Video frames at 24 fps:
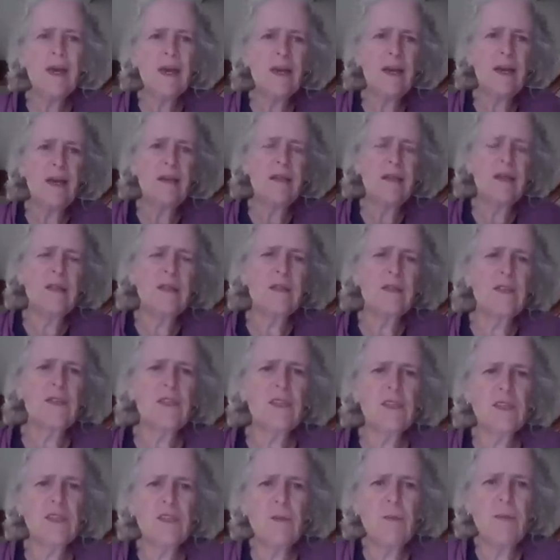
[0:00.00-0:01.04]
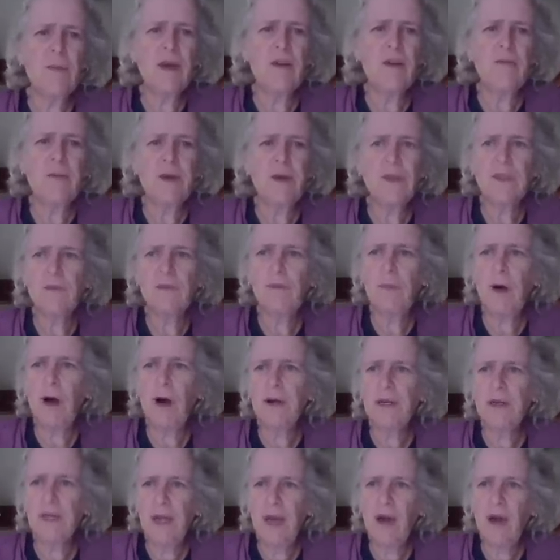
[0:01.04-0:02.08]
back in, I think the system may have been
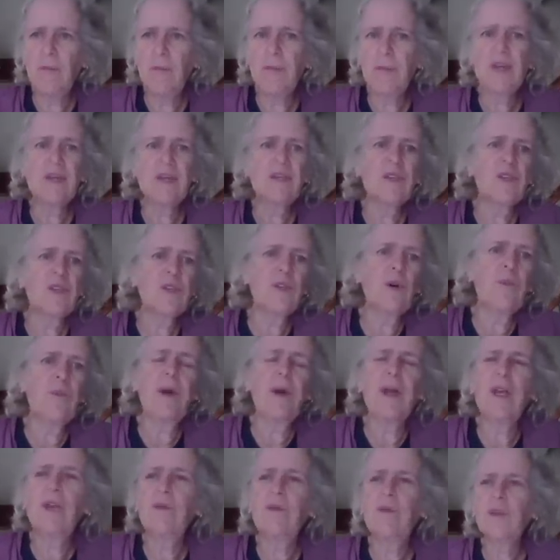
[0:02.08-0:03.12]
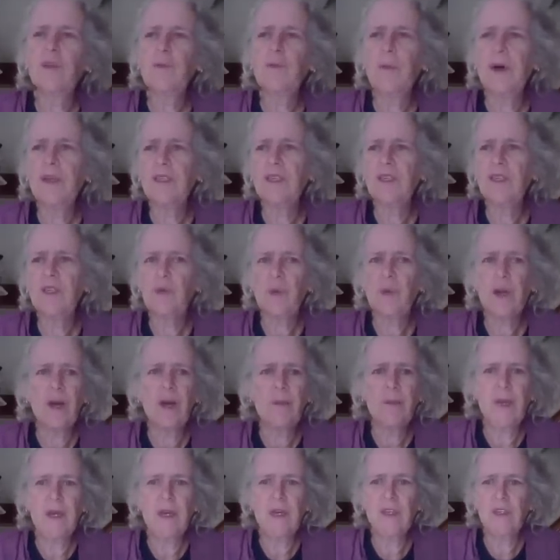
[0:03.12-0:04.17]
bogged down because so many responses were
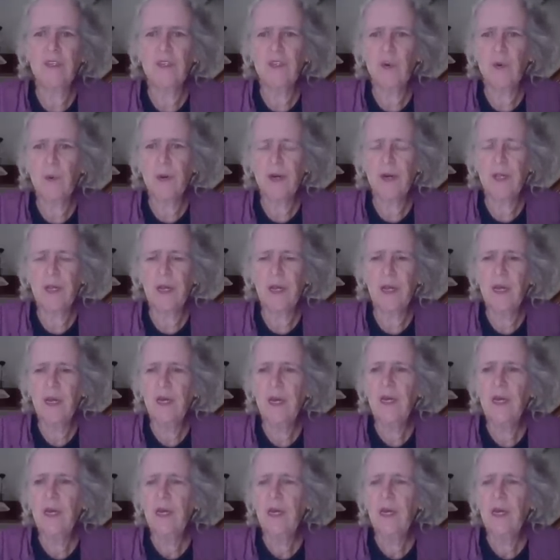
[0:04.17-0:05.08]
coming in so quickly